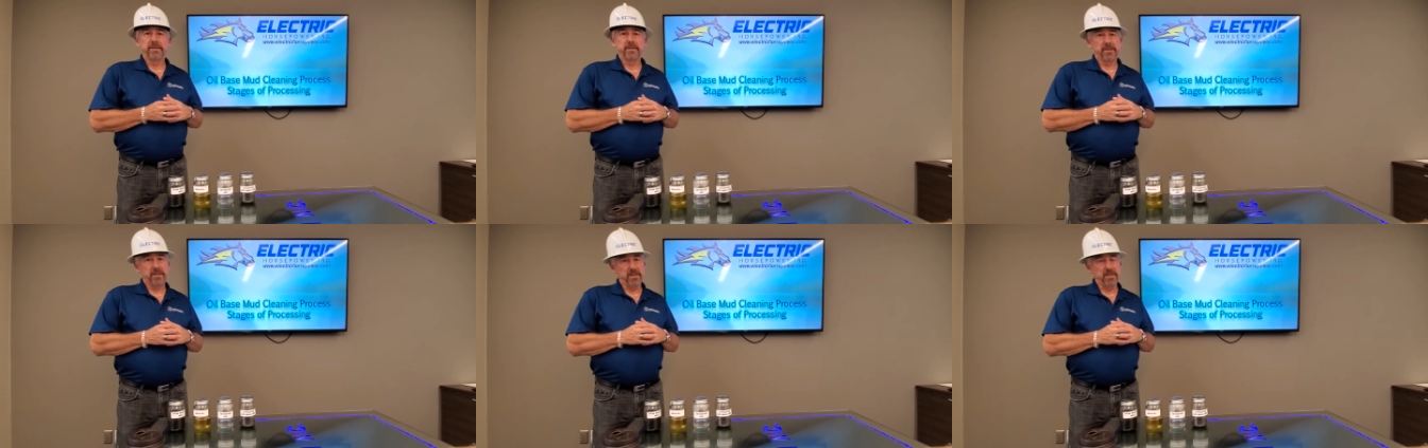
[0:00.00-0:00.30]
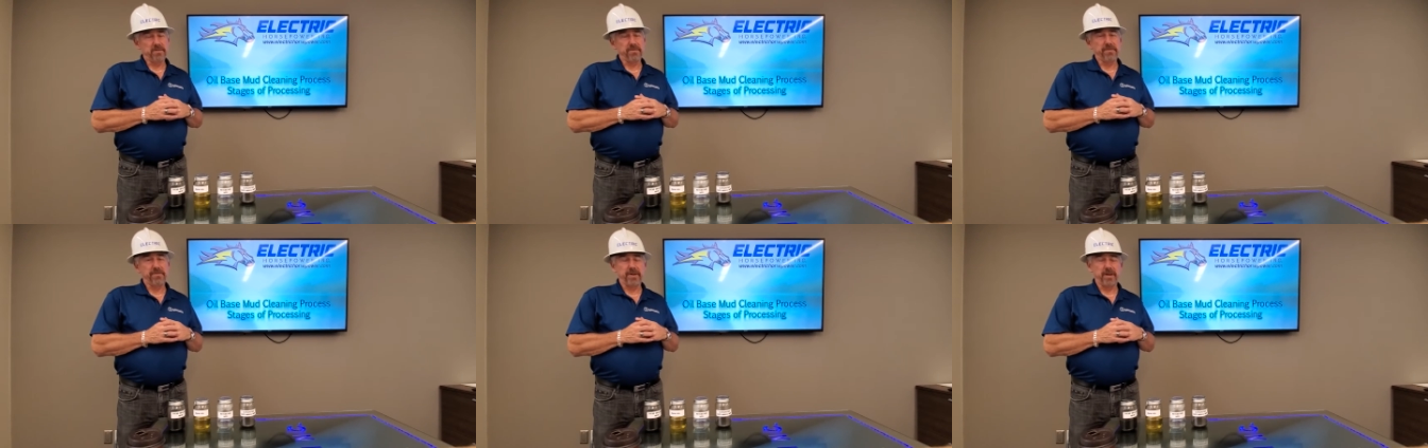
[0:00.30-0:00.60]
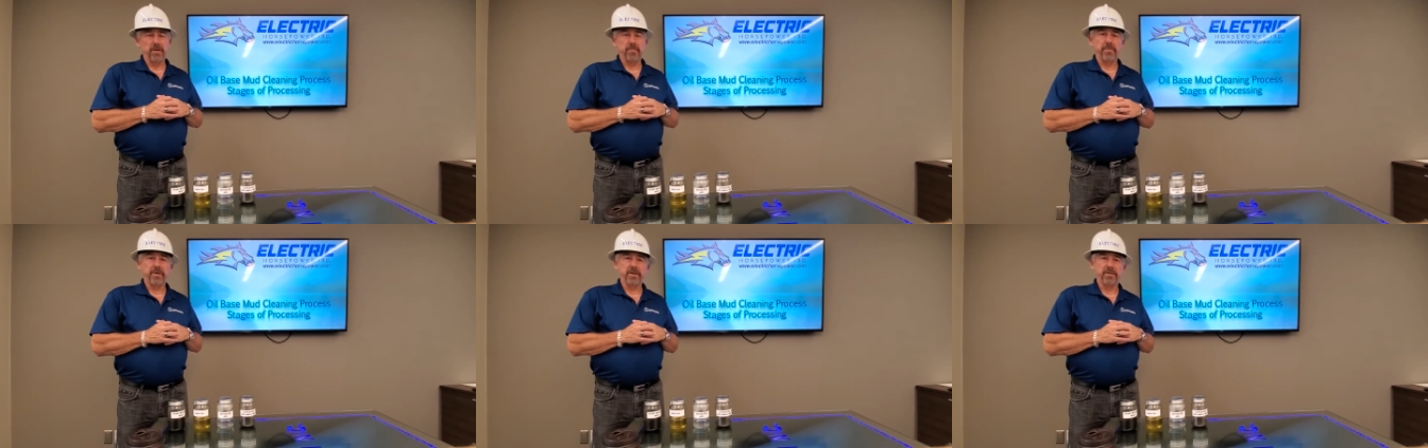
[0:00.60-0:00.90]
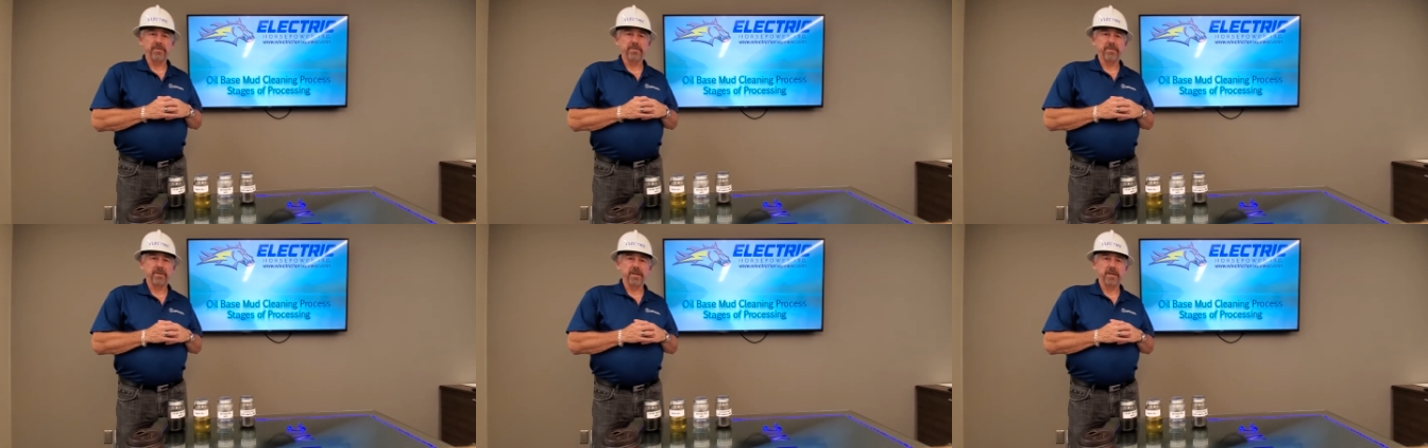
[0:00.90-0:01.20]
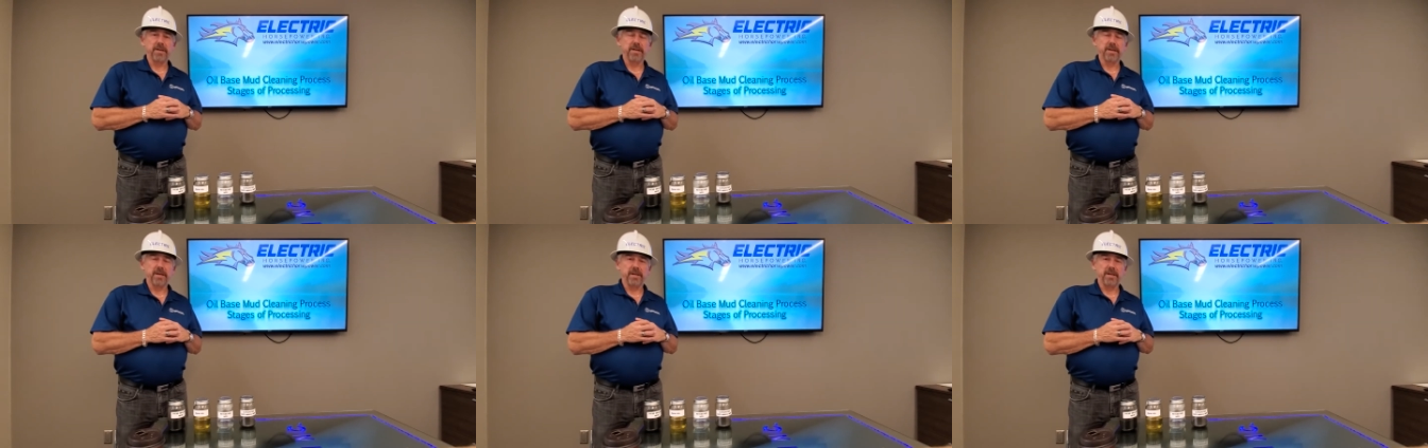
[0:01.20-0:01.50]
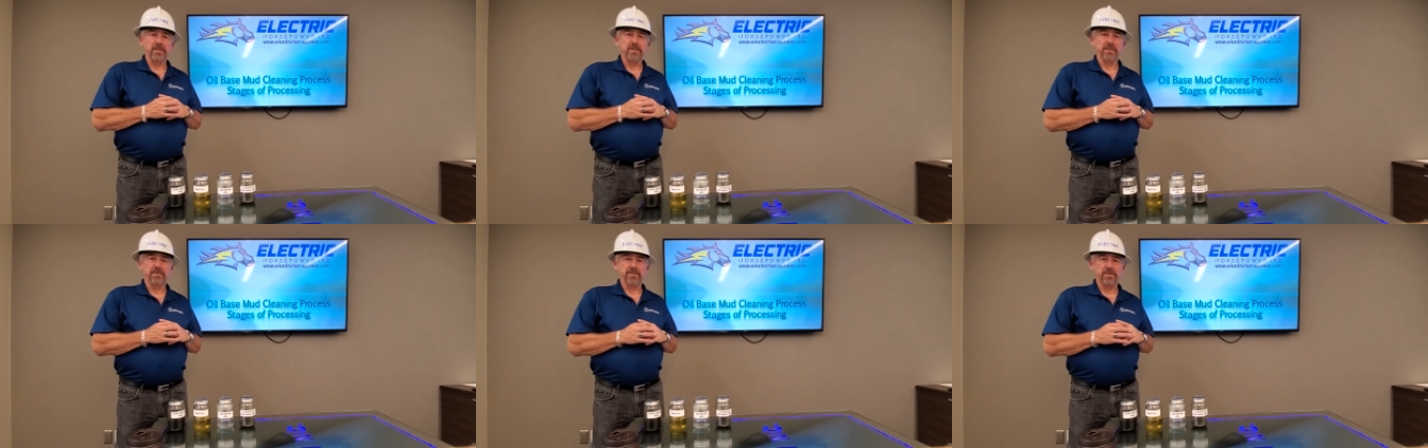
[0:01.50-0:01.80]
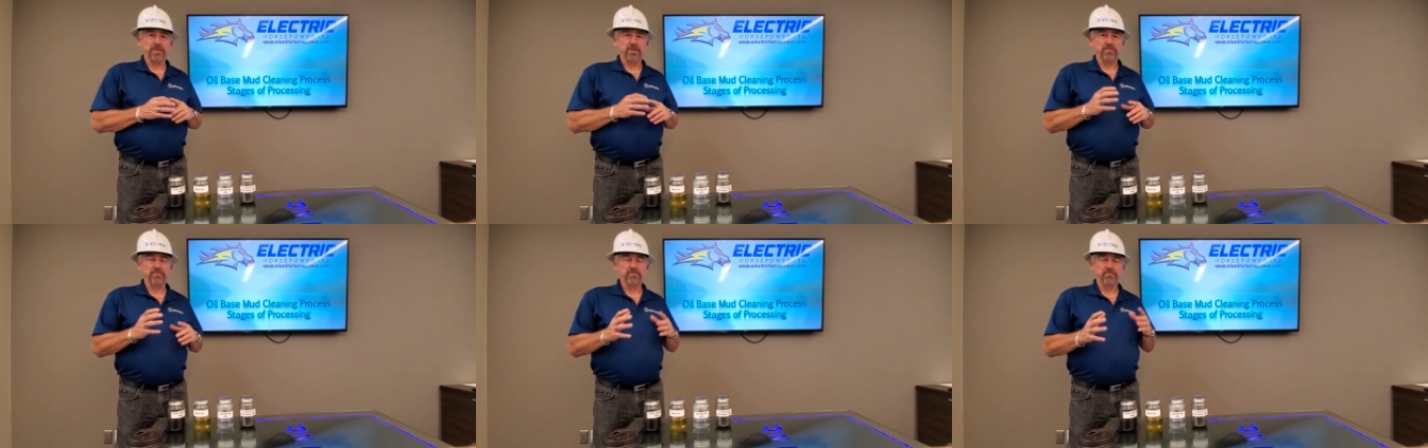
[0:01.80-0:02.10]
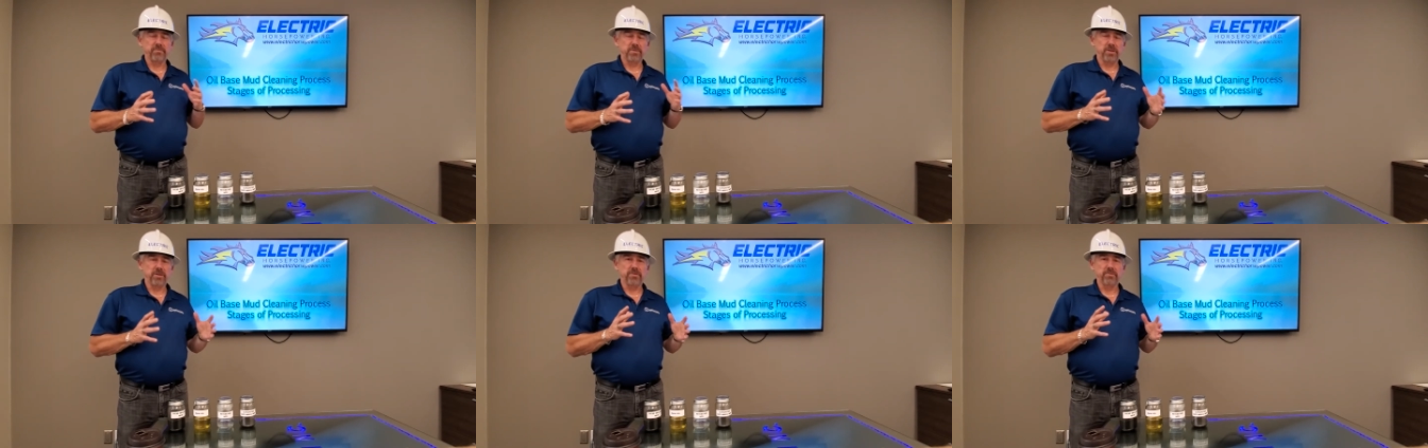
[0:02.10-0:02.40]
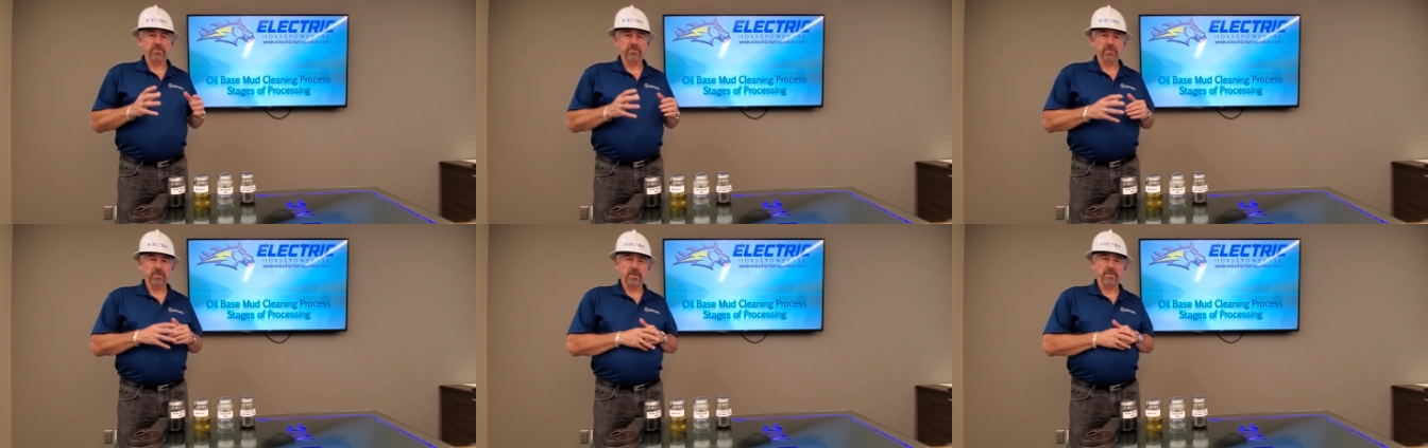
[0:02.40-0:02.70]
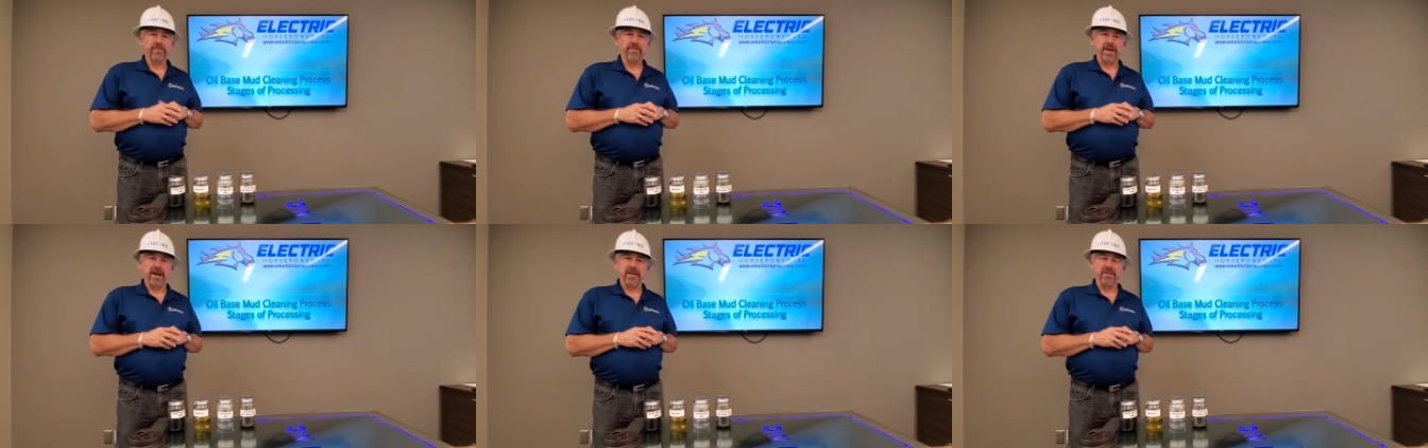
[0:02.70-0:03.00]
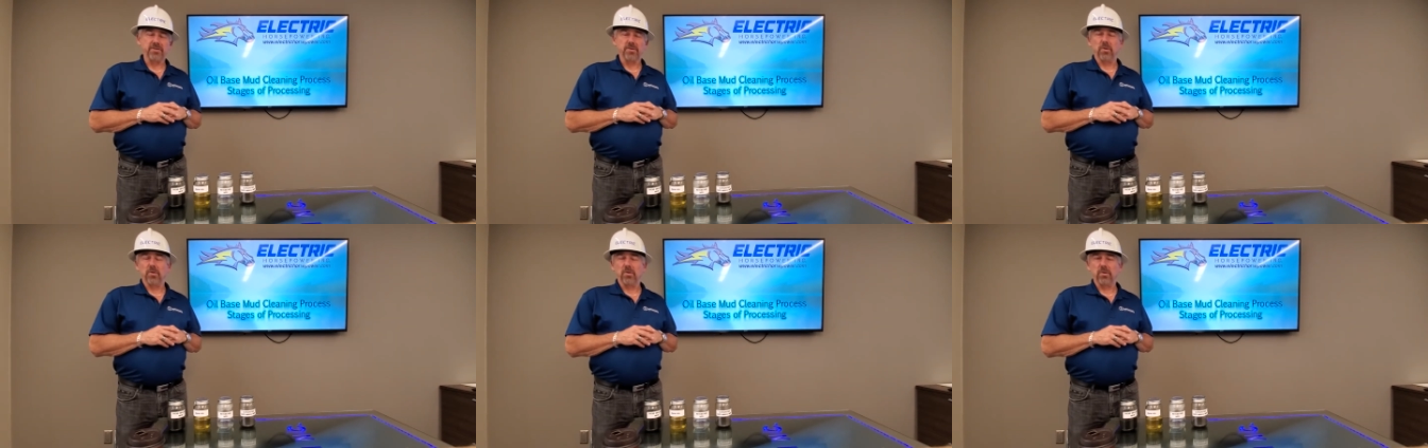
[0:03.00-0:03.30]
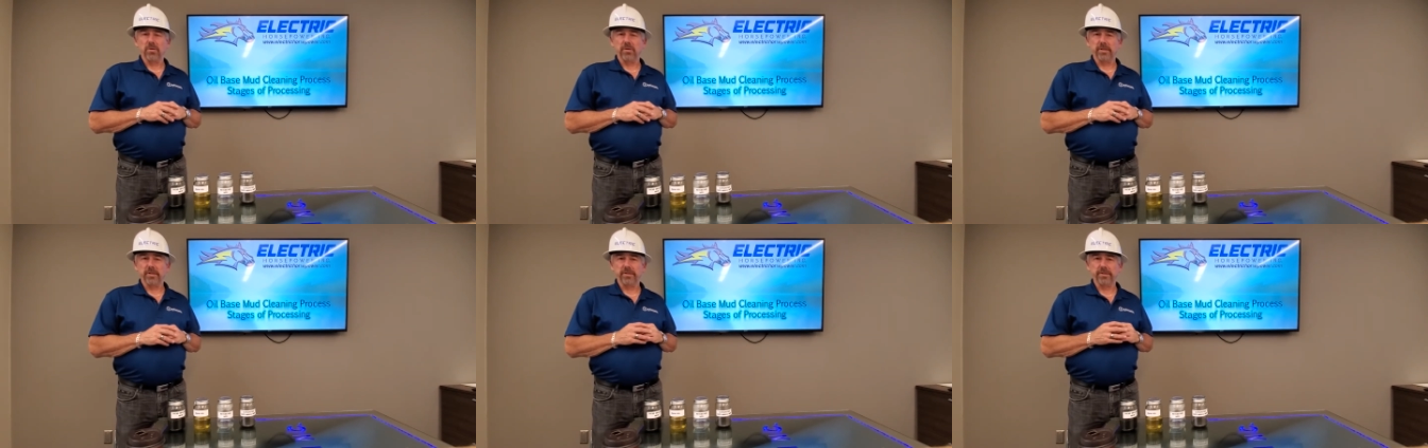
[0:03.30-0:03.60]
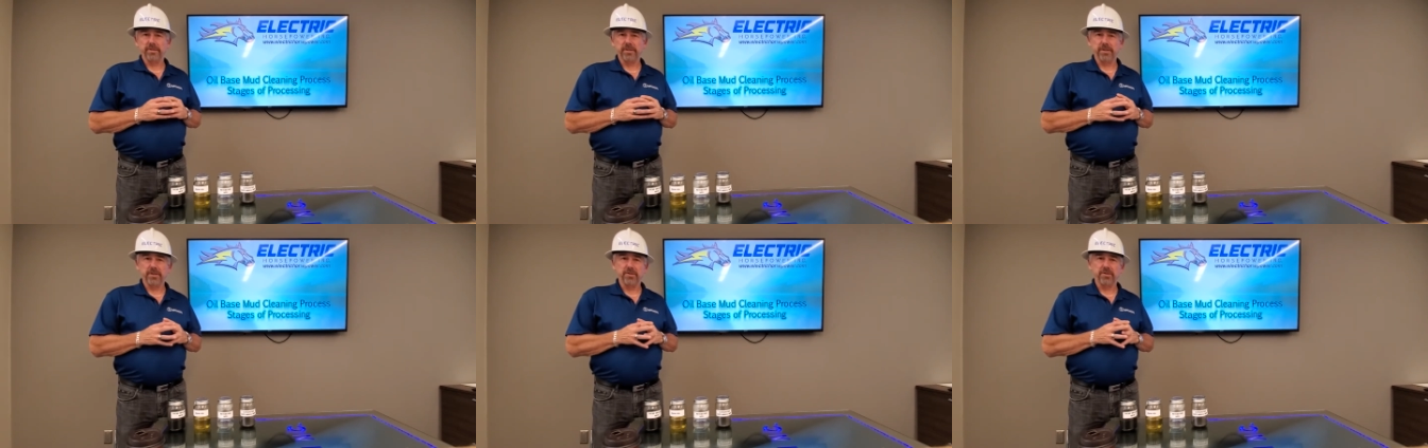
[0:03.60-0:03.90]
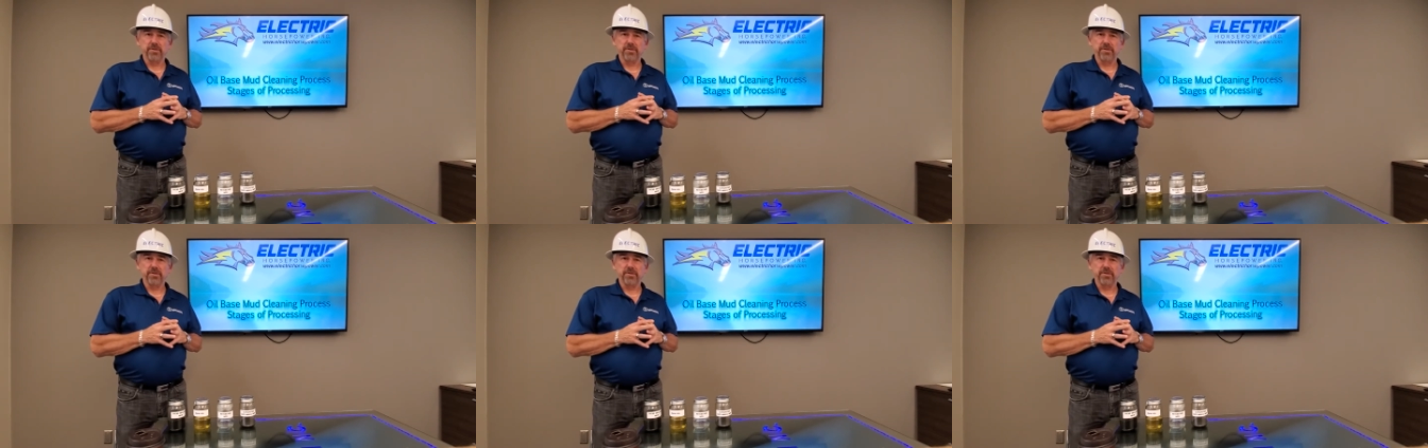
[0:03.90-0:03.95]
That's a fair bit of cuttings if you're, got a fast hole and you're